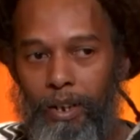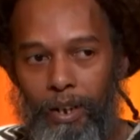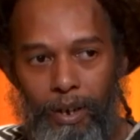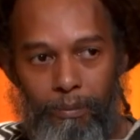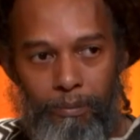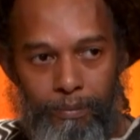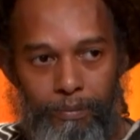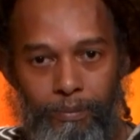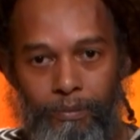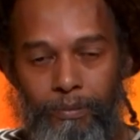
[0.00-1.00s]
Um,
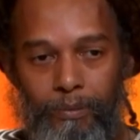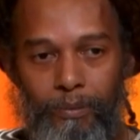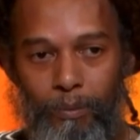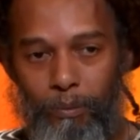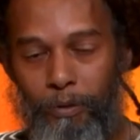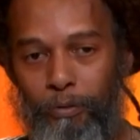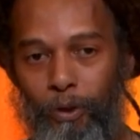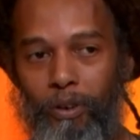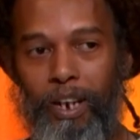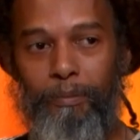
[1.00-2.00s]

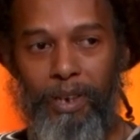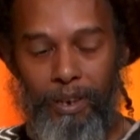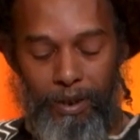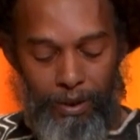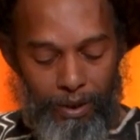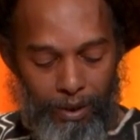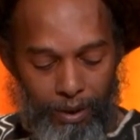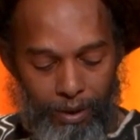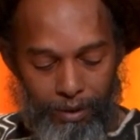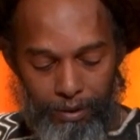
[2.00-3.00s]
before I begin,
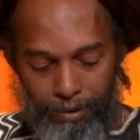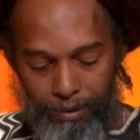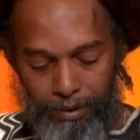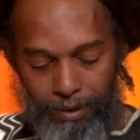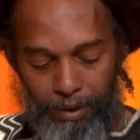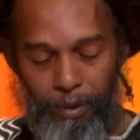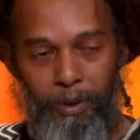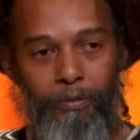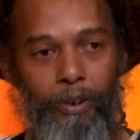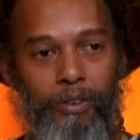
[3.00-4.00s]
uh, let me
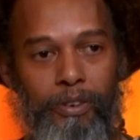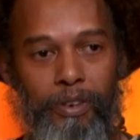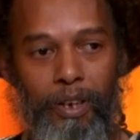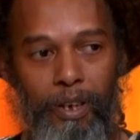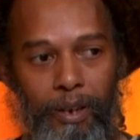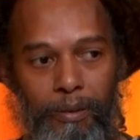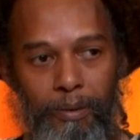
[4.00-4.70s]
first uh,